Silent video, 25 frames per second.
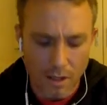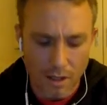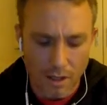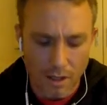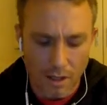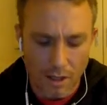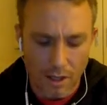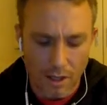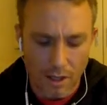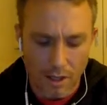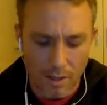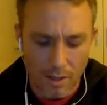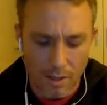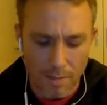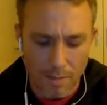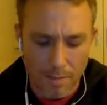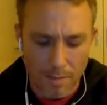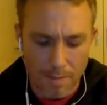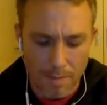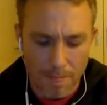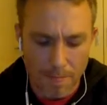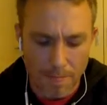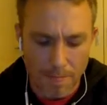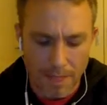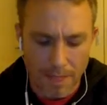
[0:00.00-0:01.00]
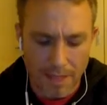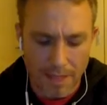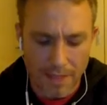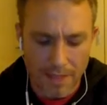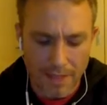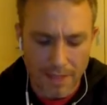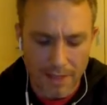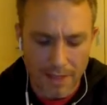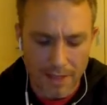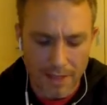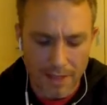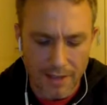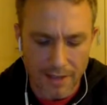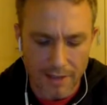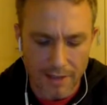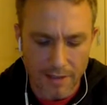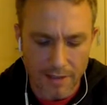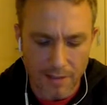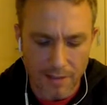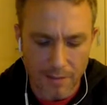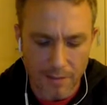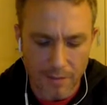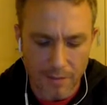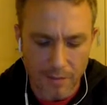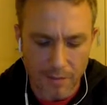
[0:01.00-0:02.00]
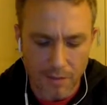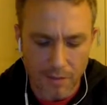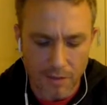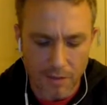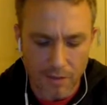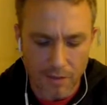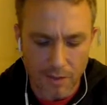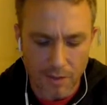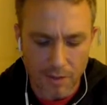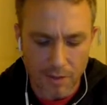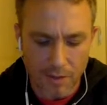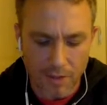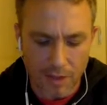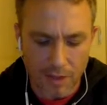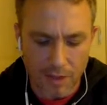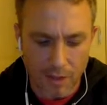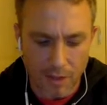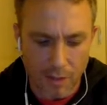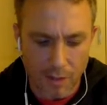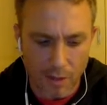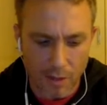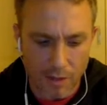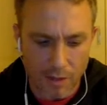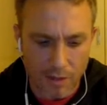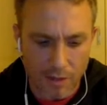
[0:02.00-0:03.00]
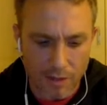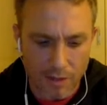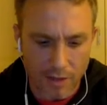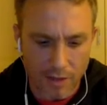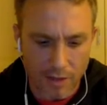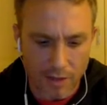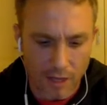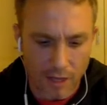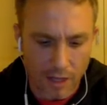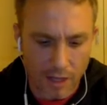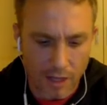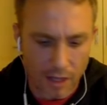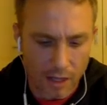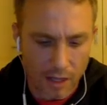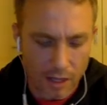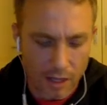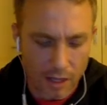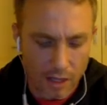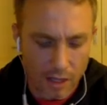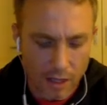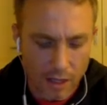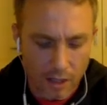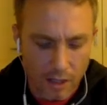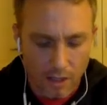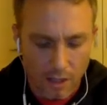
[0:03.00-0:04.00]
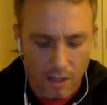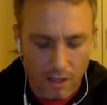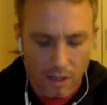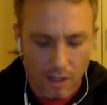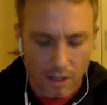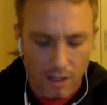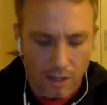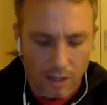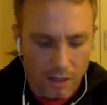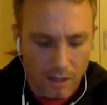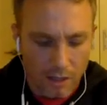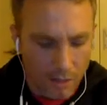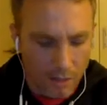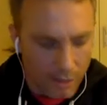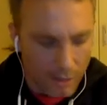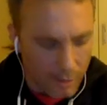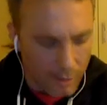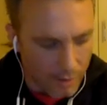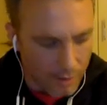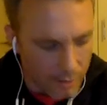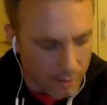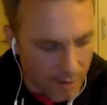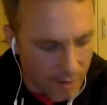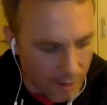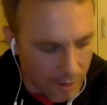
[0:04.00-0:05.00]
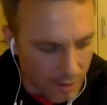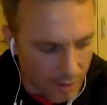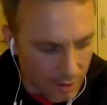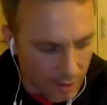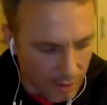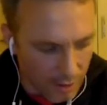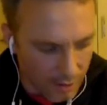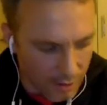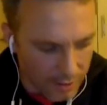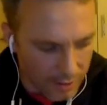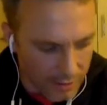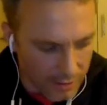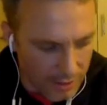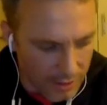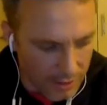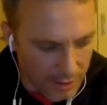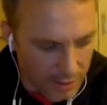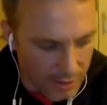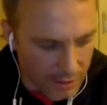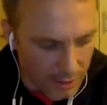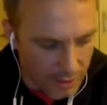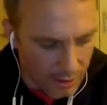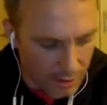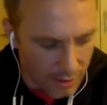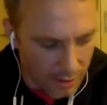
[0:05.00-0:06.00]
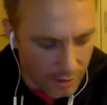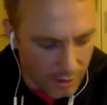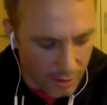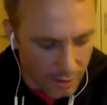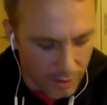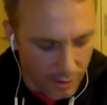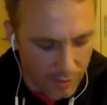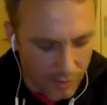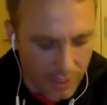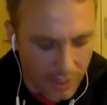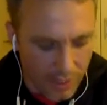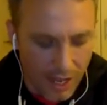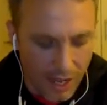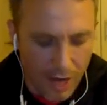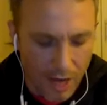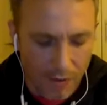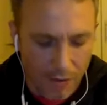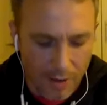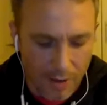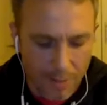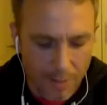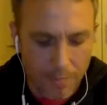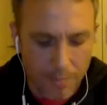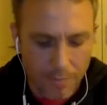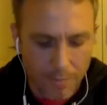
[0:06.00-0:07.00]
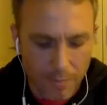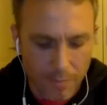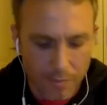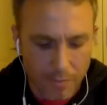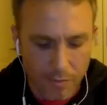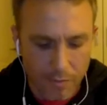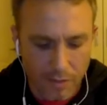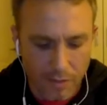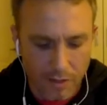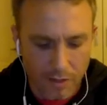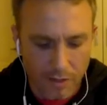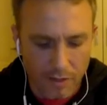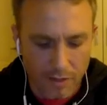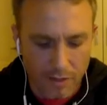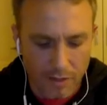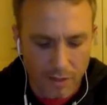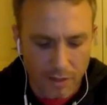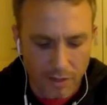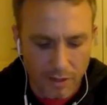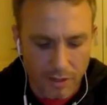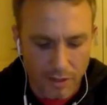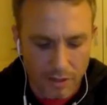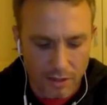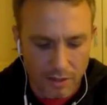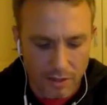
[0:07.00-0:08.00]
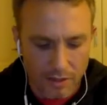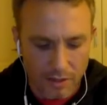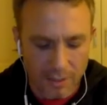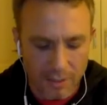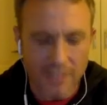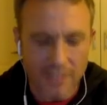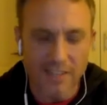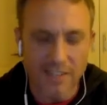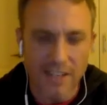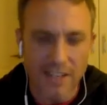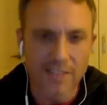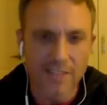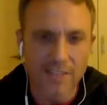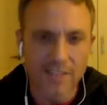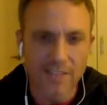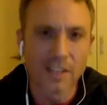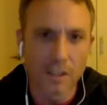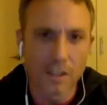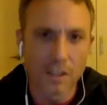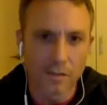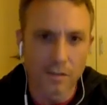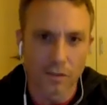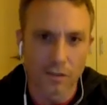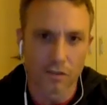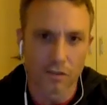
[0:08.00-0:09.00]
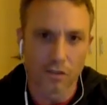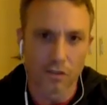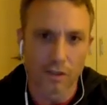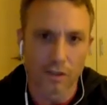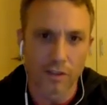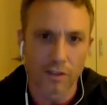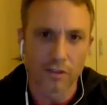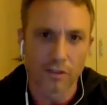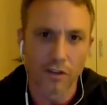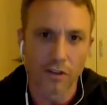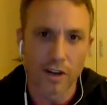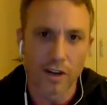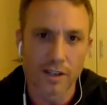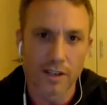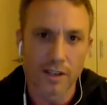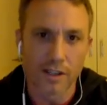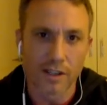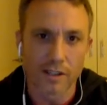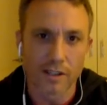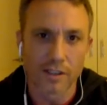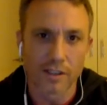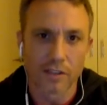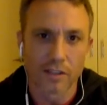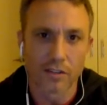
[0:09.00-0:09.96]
And then some of the other ones are the RM, the intensity of the strength training.